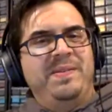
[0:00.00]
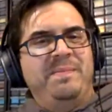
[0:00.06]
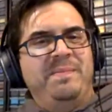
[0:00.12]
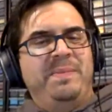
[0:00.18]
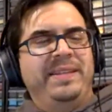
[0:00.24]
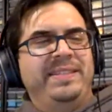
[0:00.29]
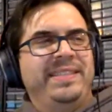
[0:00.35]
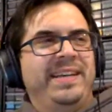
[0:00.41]

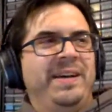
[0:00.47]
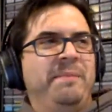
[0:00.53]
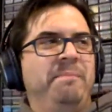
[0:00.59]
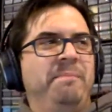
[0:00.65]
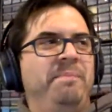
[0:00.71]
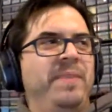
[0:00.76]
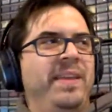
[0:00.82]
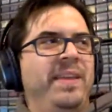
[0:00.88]
But
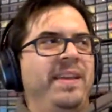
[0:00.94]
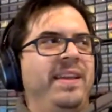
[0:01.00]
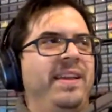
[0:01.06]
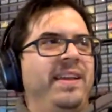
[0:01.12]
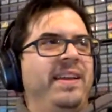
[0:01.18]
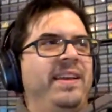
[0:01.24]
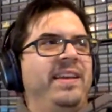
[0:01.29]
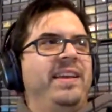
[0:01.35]

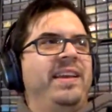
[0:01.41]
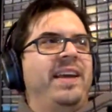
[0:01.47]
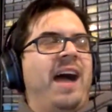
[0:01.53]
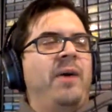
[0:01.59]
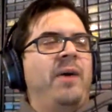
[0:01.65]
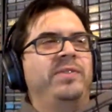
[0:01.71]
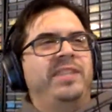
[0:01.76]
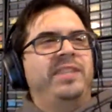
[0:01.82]
I
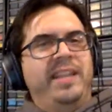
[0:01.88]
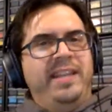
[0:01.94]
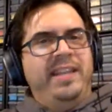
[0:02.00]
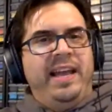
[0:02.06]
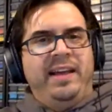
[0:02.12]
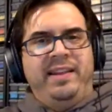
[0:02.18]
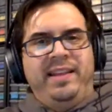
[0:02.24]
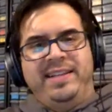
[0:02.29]
was getting,
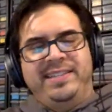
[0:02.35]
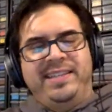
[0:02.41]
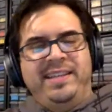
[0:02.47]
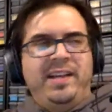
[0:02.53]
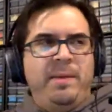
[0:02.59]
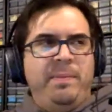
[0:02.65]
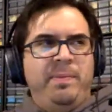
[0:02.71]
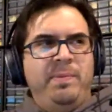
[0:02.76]
like I said, a
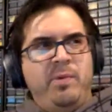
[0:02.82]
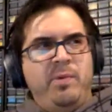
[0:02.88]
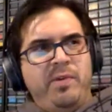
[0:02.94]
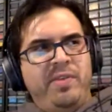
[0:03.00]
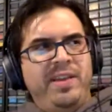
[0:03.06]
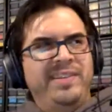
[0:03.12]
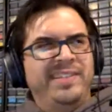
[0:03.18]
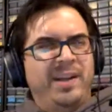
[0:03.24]
couple more
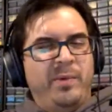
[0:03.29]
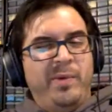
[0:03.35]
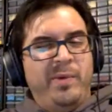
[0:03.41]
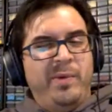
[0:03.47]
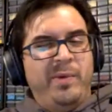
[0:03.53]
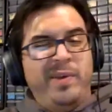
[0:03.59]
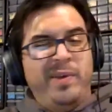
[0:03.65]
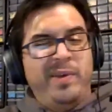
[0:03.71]
things that I would
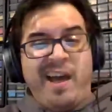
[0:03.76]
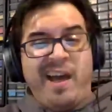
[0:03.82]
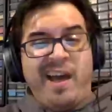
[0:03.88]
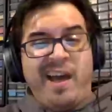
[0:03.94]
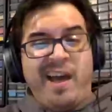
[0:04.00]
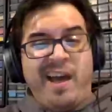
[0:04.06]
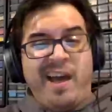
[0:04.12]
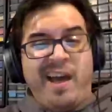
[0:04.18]
not have
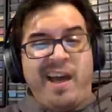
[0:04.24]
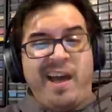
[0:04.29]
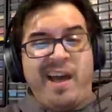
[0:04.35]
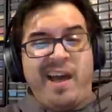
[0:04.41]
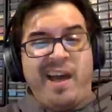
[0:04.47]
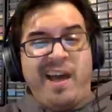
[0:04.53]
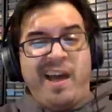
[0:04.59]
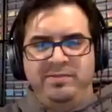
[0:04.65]
normally got.
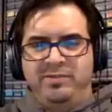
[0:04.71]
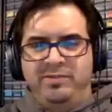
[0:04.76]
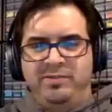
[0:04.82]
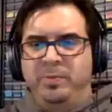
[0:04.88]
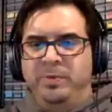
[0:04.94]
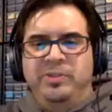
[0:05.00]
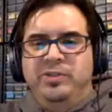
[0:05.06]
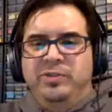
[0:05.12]
Nothing
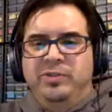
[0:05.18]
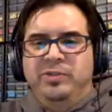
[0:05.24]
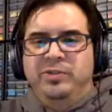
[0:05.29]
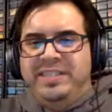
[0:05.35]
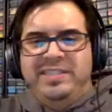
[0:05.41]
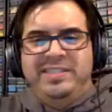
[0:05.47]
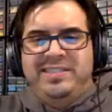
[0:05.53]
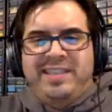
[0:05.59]
super
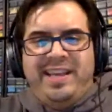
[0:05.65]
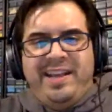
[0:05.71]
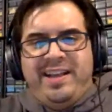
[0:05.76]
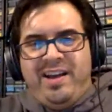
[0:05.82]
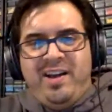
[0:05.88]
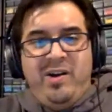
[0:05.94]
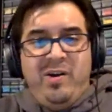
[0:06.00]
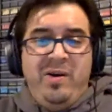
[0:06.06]
juicy, just like,
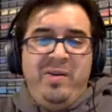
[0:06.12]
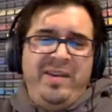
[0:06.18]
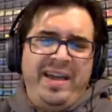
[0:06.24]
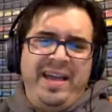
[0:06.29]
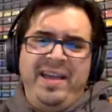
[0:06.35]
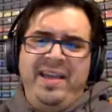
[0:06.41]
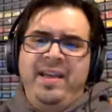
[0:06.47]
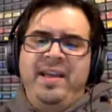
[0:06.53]
oh,
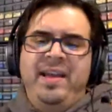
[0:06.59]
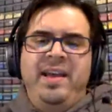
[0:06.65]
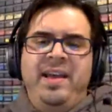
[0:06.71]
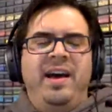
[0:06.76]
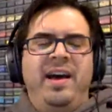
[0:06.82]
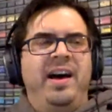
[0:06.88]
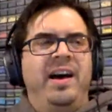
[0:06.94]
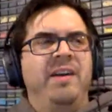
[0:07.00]
okay.
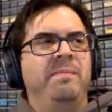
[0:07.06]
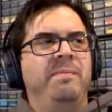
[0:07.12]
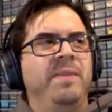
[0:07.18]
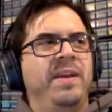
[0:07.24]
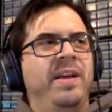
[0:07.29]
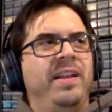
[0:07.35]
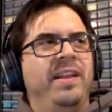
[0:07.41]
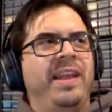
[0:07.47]

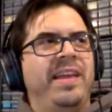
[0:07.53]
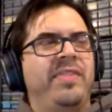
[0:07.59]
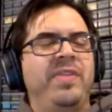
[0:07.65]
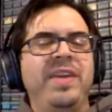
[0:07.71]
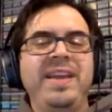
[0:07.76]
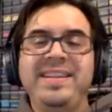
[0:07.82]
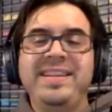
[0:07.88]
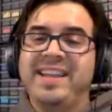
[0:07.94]
Like
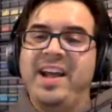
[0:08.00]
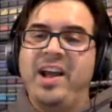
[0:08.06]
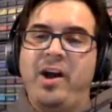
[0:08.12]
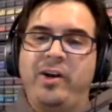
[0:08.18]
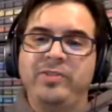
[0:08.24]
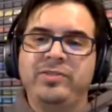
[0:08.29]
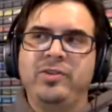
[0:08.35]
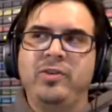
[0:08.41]
things that I
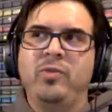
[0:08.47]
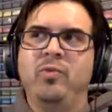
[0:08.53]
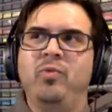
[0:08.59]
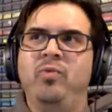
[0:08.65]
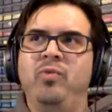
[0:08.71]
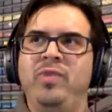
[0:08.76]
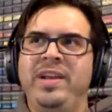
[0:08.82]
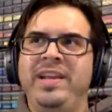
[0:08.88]
also
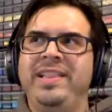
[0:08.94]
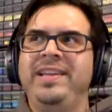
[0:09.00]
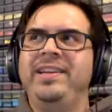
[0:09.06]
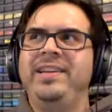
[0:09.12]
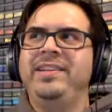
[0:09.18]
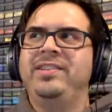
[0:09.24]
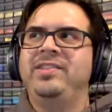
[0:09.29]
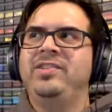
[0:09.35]

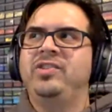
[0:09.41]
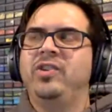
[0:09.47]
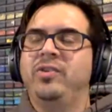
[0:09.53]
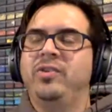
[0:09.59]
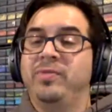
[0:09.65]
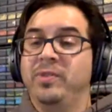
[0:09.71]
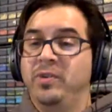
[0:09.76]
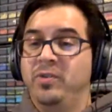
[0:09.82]
really
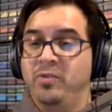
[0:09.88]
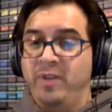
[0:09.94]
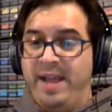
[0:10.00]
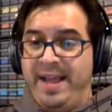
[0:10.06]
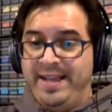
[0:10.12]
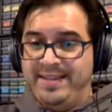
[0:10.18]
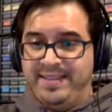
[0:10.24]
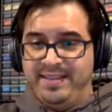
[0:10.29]
took for
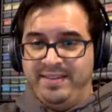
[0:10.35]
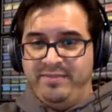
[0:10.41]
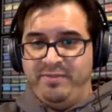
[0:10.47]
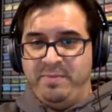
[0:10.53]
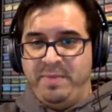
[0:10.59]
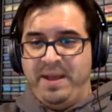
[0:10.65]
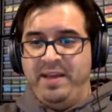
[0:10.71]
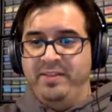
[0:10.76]
granted from
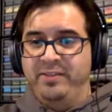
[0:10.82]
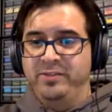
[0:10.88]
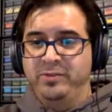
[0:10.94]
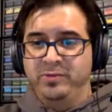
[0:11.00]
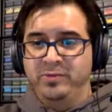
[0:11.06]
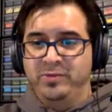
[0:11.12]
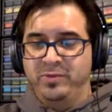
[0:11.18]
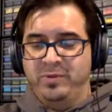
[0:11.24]
my other 2
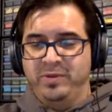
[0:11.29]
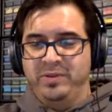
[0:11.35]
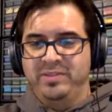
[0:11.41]
stores.